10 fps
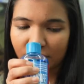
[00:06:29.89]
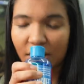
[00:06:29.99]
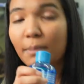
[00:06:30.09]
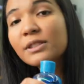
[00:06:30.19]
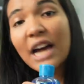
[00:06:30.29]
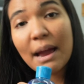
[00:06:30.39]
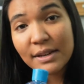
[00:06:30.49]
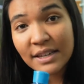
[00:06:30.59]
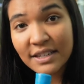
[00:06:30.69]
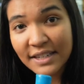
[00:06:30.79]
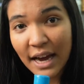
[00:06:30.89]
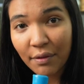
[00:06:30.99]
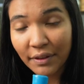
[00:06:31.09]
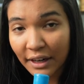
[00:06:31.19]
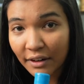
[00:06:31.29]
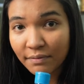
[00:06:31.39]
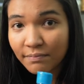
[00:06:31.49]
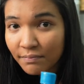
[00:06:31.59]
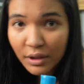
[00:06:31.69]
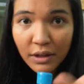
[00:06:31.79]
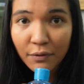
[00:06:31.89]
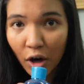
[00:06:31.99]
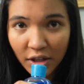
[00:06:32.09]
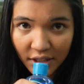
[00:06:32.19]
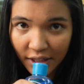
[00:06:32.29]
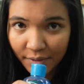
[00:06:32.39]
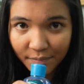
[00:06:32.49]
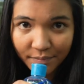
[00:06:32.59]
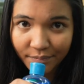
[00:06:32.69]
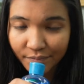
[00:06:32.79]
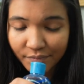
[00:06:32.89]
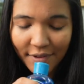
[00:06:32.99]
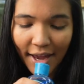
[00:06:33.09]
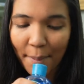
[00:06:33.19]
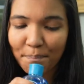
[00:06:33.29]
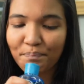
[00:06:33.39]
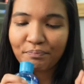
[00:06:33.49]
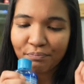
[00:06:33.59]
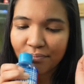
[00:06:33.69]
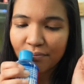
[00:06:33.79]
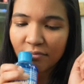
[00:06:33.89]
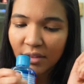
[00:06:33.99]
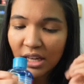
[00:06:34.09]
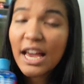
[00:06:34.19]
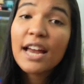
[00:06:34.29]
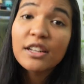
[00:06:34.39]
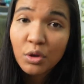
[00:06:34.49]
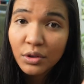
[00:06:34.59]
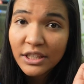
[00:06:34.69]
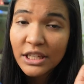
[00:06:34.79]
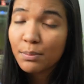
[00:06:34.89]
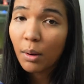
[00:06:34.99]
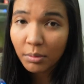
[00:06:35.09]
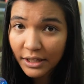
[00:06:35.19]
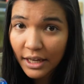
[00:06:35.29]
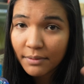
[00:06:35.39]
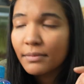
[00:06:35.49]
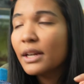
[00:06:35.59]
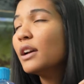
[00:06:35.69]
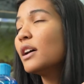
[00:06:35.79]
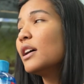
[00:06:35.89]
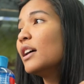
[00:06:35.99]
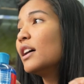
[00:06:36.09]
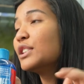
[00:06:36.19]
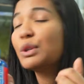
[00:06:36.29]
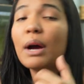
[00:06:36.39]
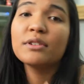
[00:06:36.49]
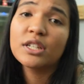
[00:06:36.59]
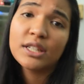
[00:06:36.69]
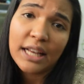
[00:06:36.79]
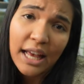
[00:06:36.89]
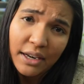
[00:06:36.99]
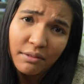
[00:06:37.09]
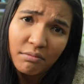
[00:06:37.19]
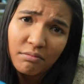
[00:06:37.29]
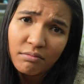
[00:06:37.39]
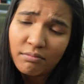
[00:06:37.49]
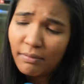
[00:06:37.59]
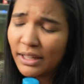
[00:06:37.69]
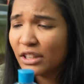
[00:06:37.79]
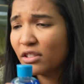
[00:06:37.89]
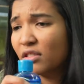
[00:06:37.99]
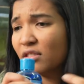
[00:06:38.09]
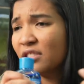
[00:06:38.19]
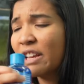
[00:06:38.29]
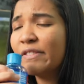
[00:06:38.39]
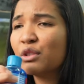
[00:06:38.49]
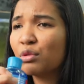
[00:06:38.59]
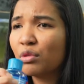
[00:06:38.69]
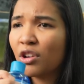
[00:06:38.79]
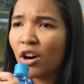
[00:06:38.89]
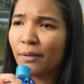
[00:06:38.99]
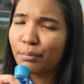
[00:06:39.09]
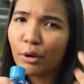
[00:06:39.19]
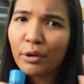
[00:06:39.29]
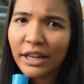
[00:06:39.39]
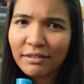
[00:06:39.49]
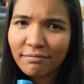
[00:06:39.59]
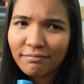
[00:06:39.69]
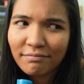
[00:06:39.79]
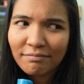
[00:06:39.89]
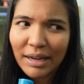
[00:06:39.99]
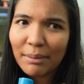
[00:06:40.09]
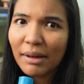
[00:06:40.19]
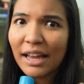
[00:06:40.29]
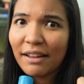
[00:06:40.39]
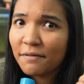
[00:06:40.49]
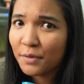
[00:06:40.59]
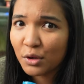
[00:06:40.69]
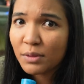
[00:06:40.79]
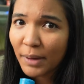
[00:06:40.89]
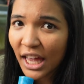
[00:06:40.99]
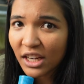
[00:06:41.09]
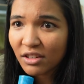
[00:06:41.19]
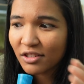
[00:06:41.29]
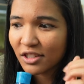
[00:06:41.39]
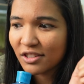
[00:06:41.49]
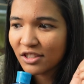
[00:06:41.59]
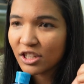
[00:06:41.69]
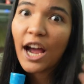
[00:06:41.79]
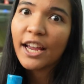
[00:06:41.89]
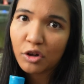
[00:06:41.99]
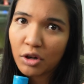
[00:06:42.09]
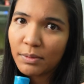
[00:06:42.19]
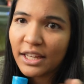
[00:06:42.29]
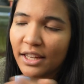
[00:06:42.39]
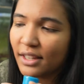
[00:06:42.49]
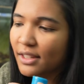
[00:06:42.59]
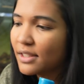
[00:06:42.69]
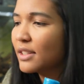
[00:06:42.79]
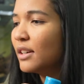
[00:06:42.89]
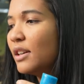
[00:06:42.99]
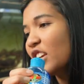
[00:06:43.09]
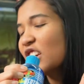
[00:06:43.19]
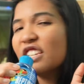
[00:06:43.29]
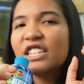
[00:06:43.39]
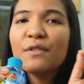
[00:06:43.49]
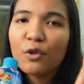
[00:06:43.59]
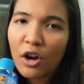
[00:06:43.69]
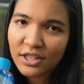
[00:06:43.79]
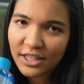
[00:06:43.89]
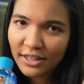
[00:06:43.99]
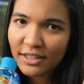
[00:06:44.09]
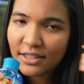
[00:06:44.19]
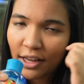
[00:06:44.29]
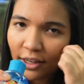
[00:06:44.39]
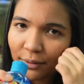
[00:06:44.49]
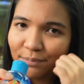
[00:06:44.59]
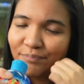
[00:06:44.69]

Double Diamond is down there defrosting. Okay. Dad had told us he's probably dead. So I was just sad. My little 7-year-old heart broken by my first pet just dying on me like this. He's defrosting this tank.